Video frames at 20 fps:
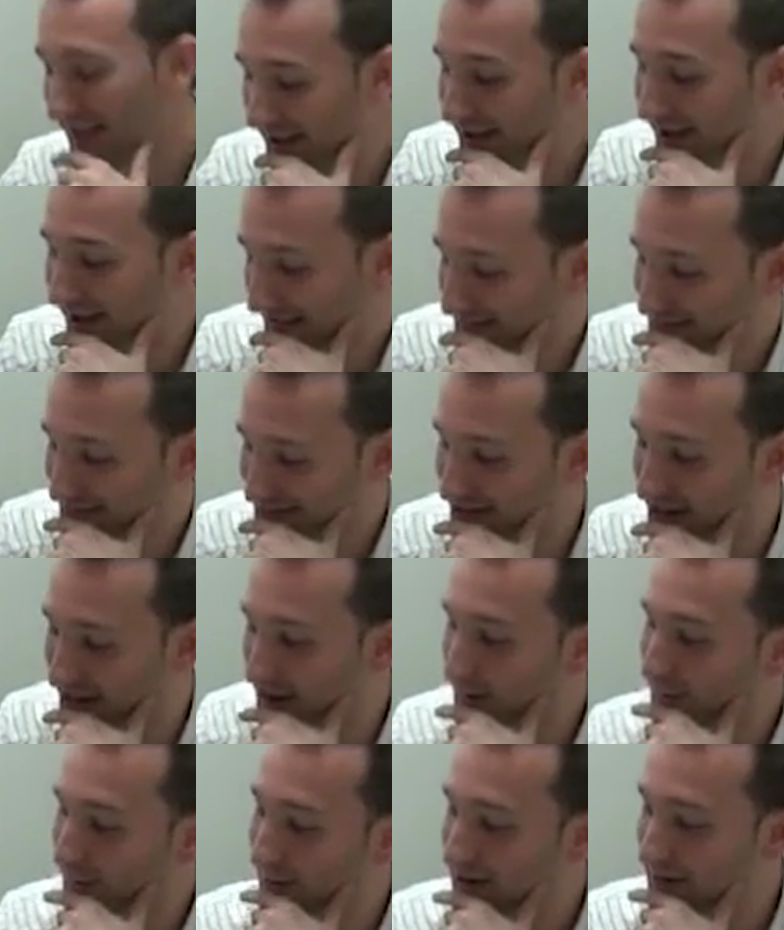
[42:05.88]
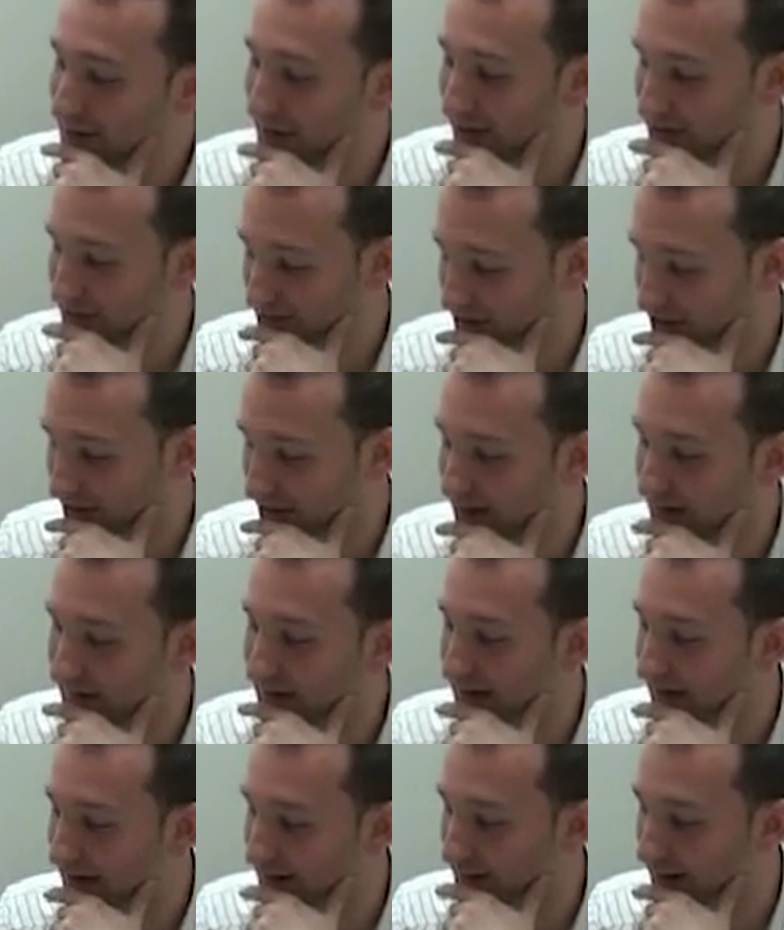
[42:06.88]
Yeah, so we make sure you're
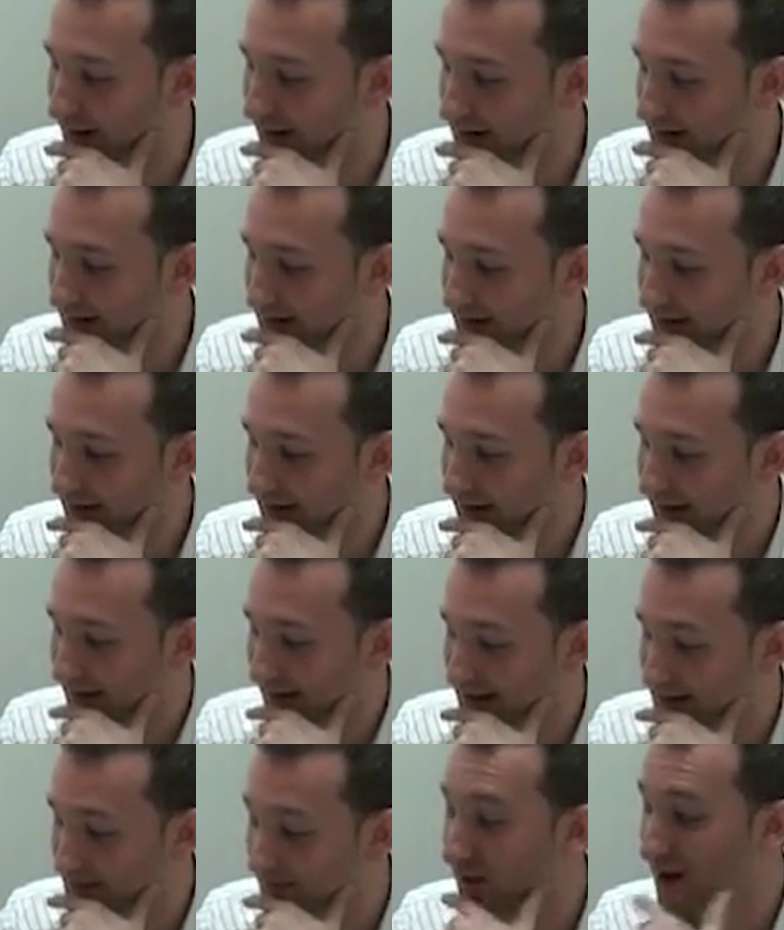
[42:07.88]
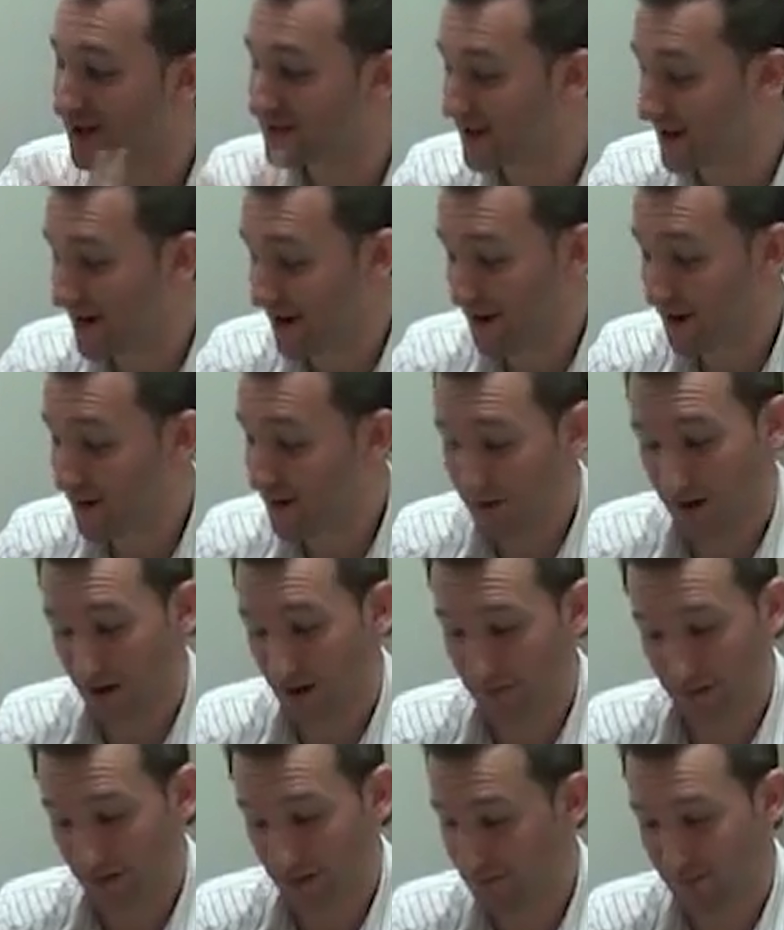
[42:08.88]
covered anywhere. And as far as I know,
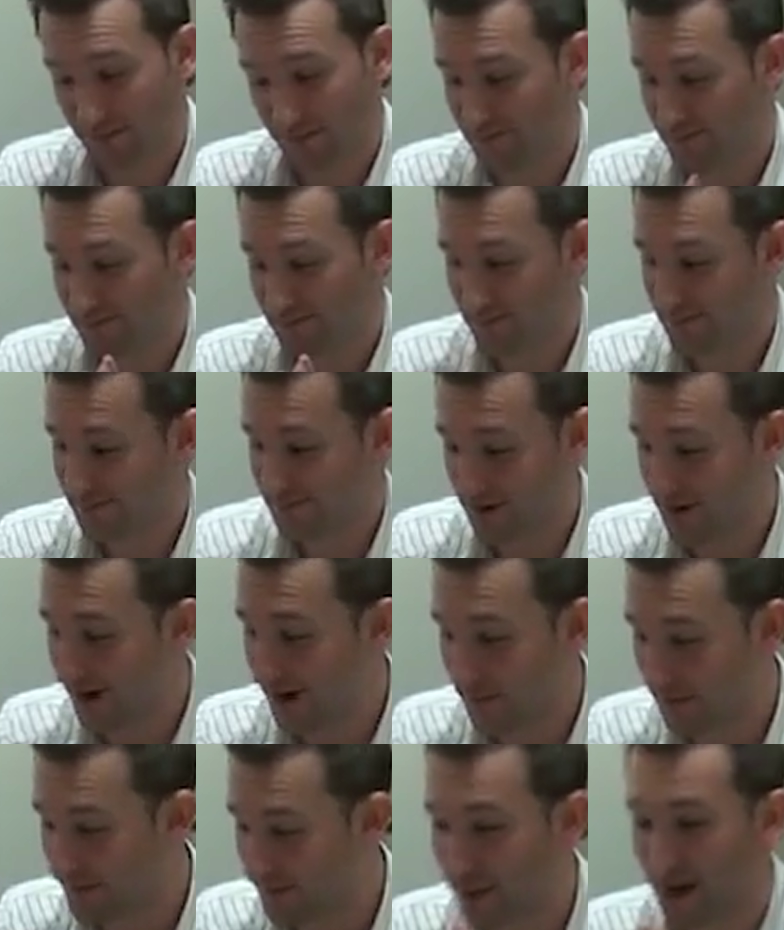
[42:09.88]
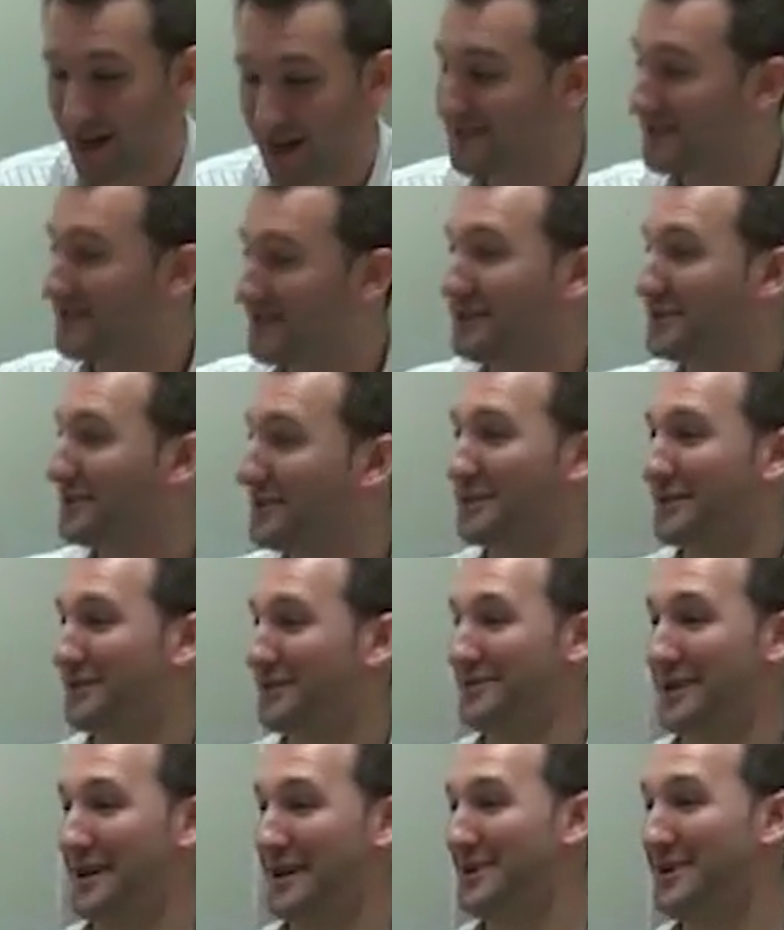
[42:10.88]
if you got bit by a seal
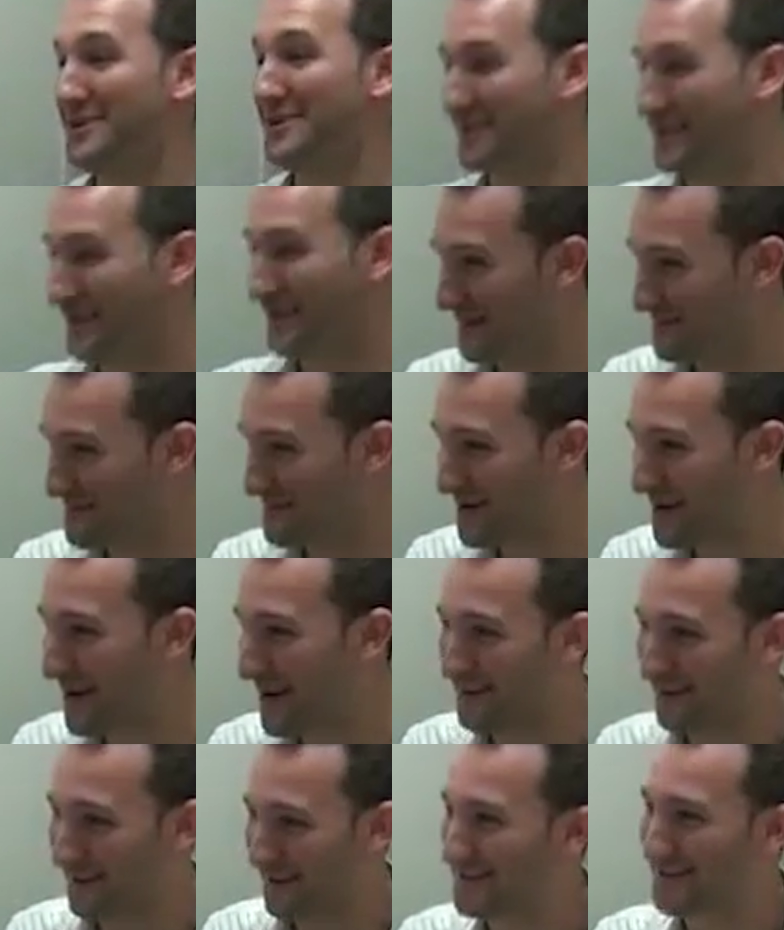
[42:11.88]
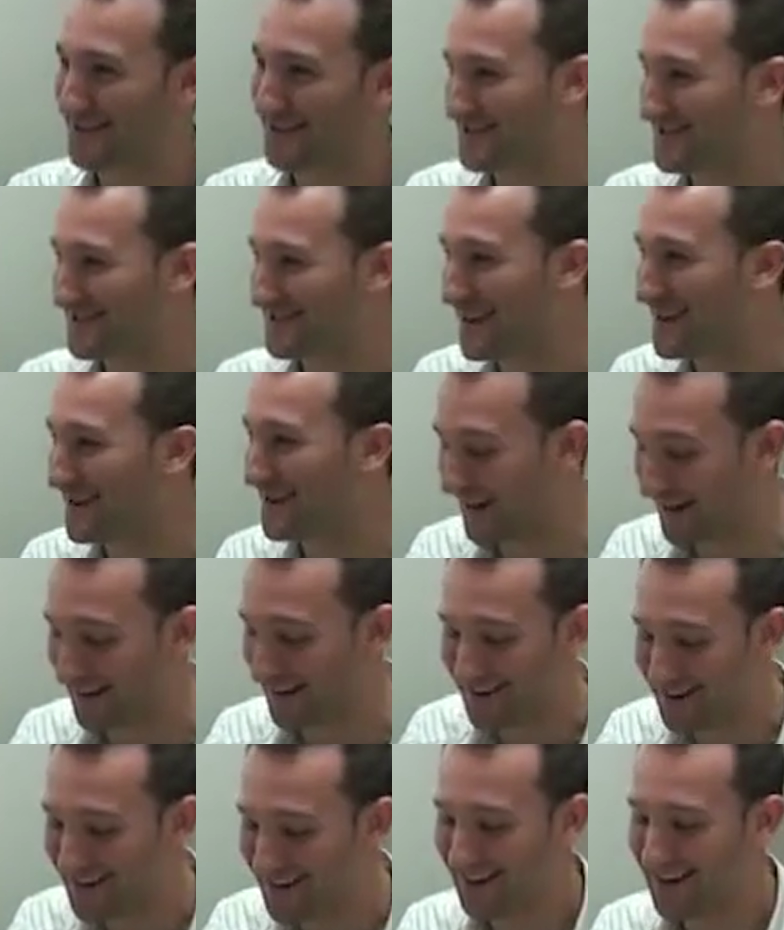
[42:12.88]
in Antarctica, you'd be covered, because it's anywhere.
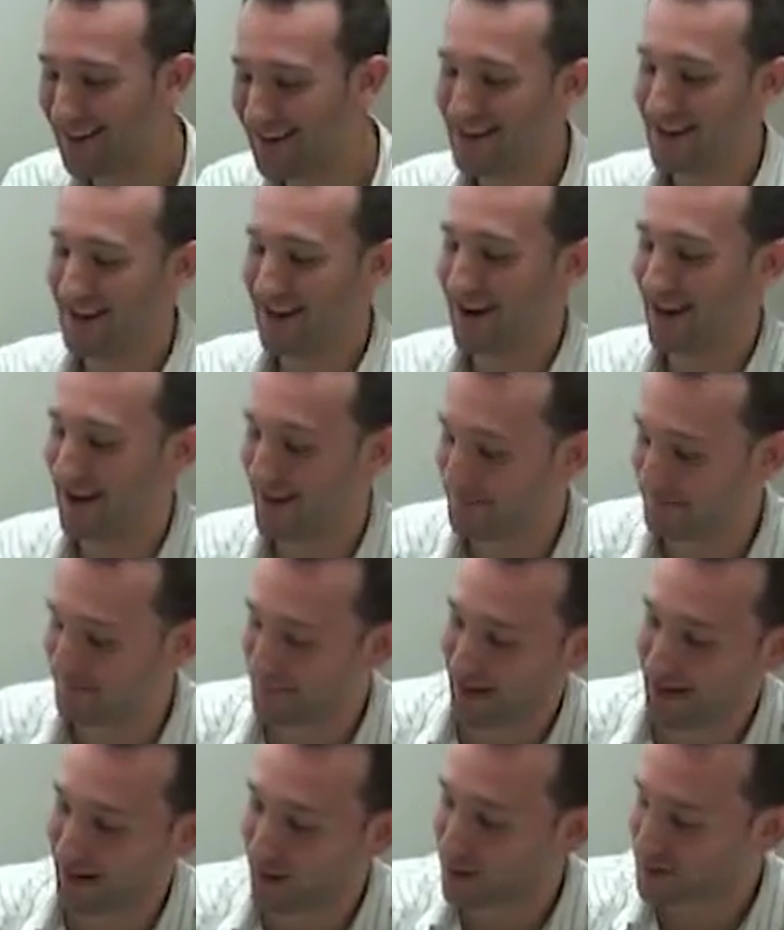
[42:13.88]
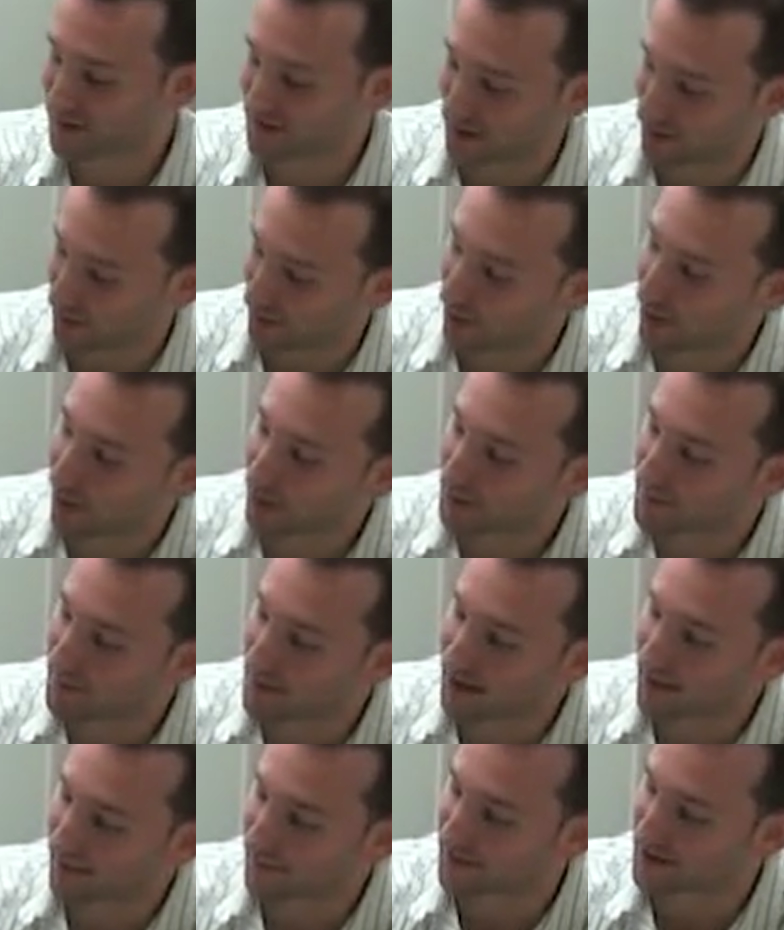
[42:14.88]
And also, all the
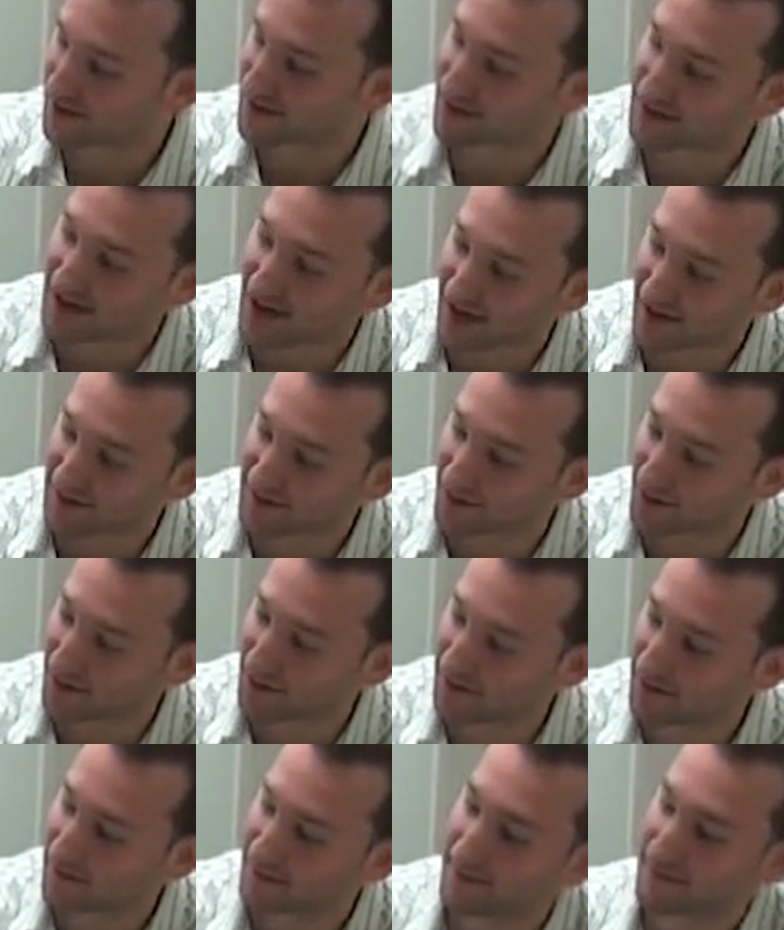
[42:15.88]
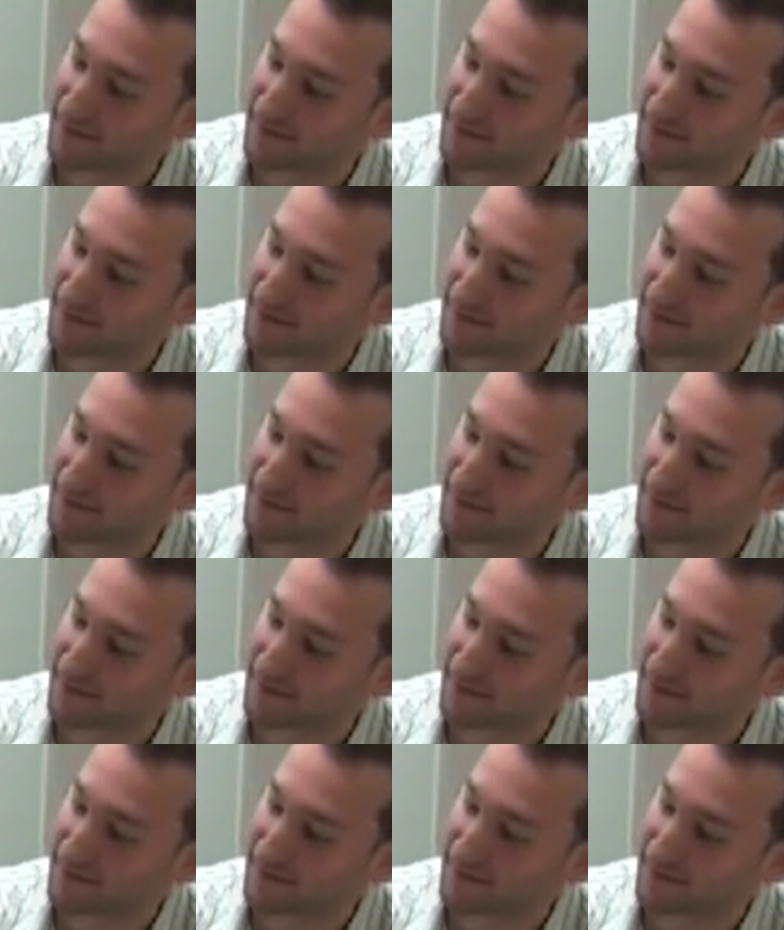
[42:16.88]
benefits are tax-free.